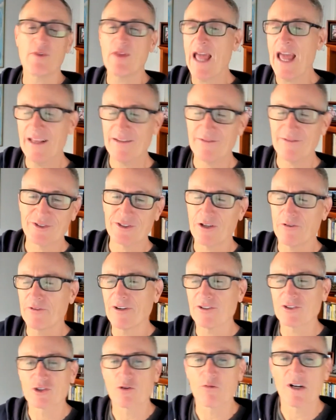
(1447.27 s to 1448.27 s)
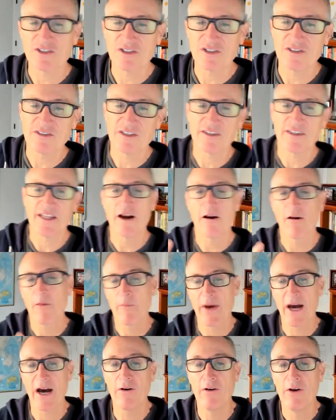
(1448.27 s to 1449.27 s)
And so there's questions in there
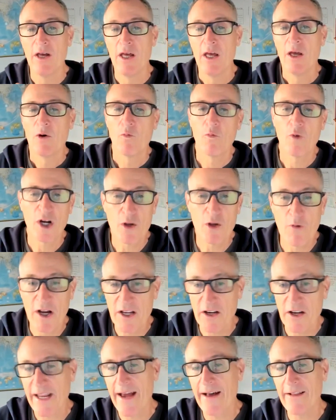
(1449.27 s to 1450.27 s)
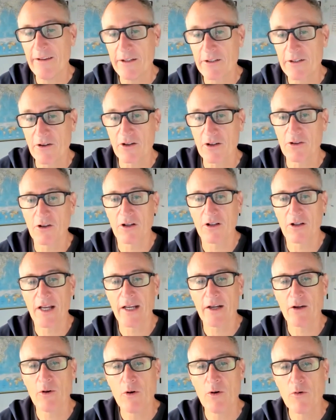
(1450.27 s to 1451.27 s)
about, what do you want your calendar to look like?
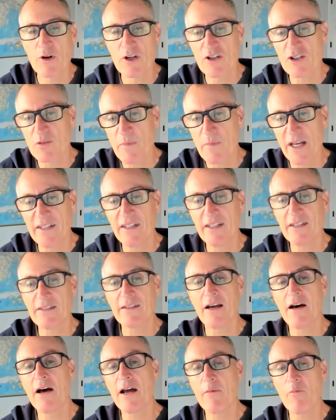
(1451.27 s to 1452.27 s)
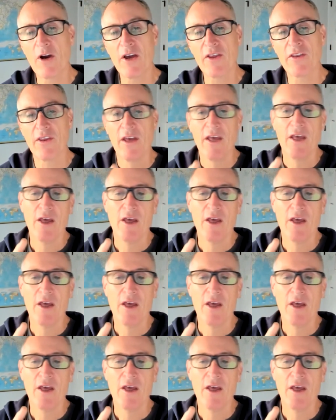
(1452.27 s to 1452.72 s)
Who are you spending time with?